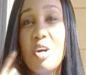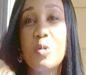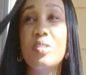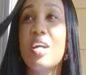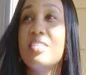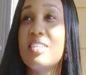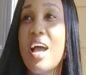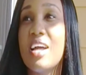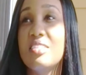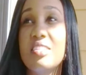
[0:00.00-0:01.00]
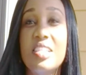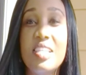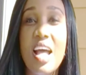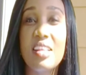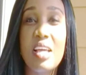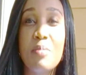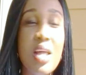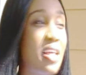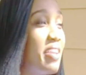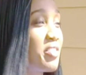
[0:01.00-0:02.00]
Who does that? Is that like my
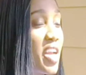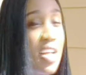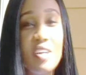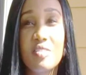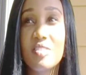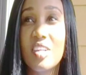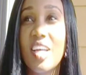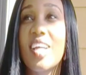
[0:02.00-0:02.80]
life right now?